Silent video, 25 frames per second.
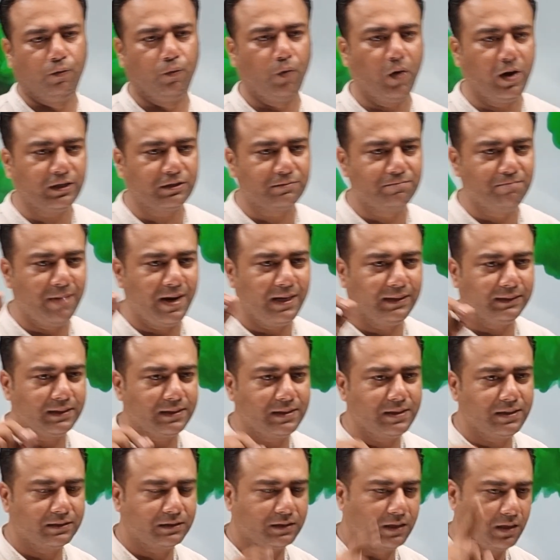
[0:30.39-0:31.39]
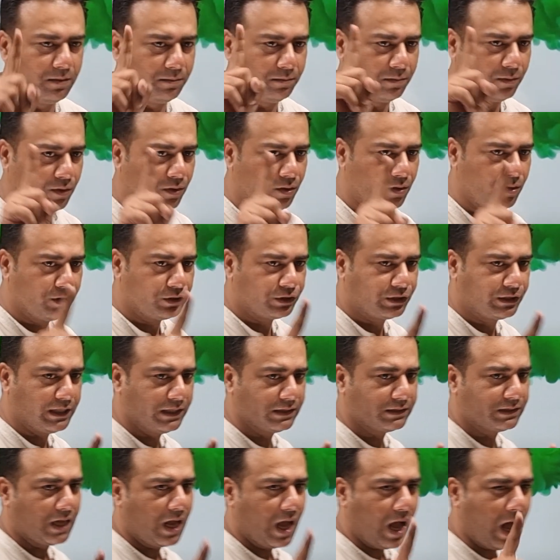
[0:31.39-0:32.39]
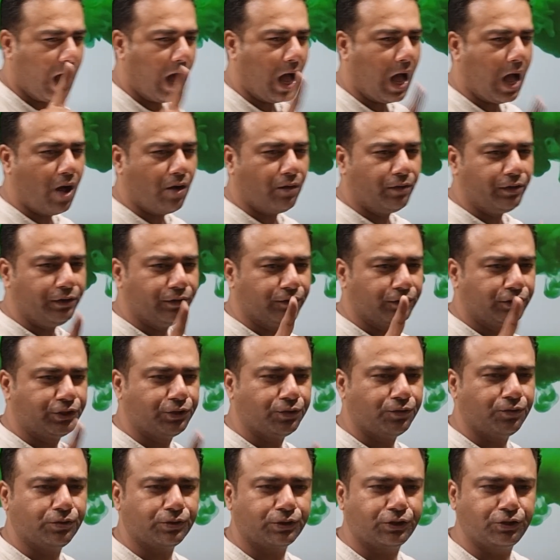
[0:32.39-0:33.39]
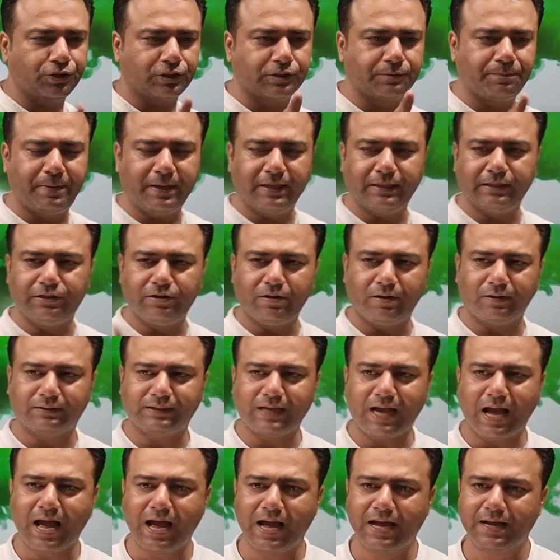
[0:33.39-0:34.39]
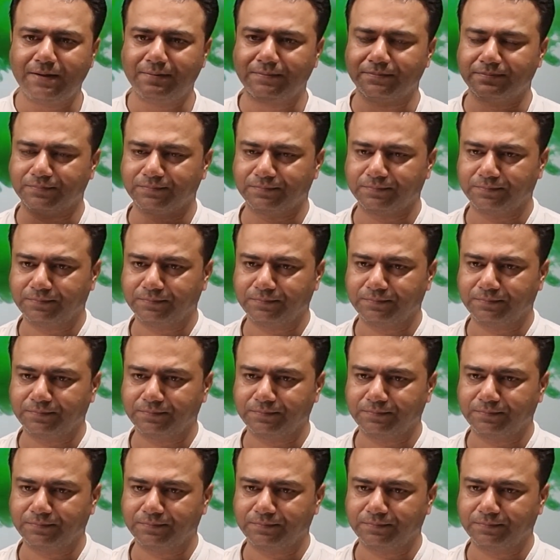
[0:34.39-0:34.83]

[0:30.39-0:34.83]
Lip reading: What matters most is how you choose to spend your time.